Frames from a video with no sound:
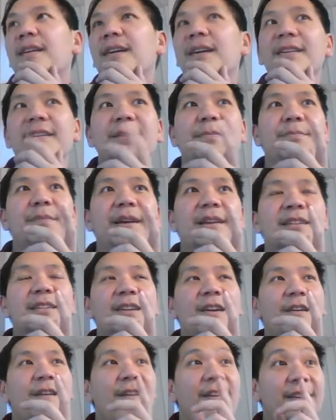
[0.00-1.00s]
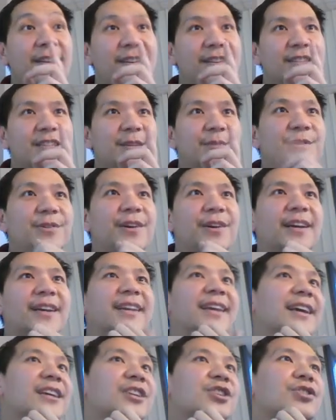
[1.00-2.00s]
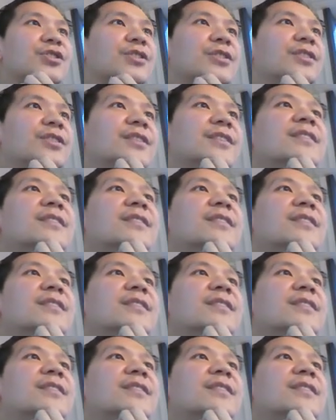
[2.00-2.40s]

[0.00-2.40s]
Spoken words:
It depends on the CPU architecture.